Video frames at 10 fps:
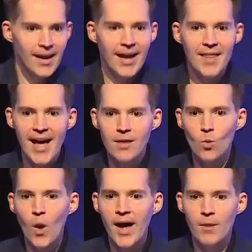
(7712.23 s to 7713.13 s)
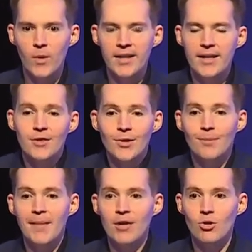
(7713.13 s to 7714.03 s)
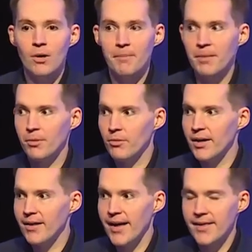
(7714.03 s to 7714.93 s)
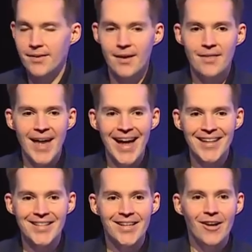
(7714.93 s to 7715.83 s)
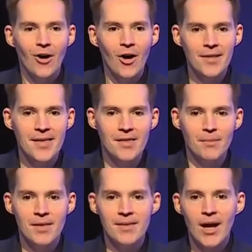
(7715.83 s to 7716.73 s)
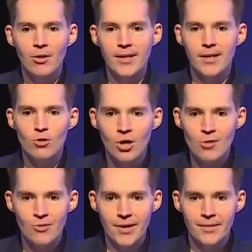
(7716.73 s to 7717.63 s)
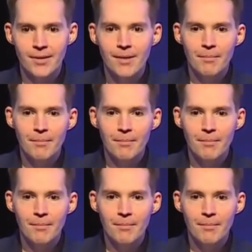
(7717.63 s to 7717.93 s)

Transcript: And that is why we need to make sure people realize that autism is not only in children,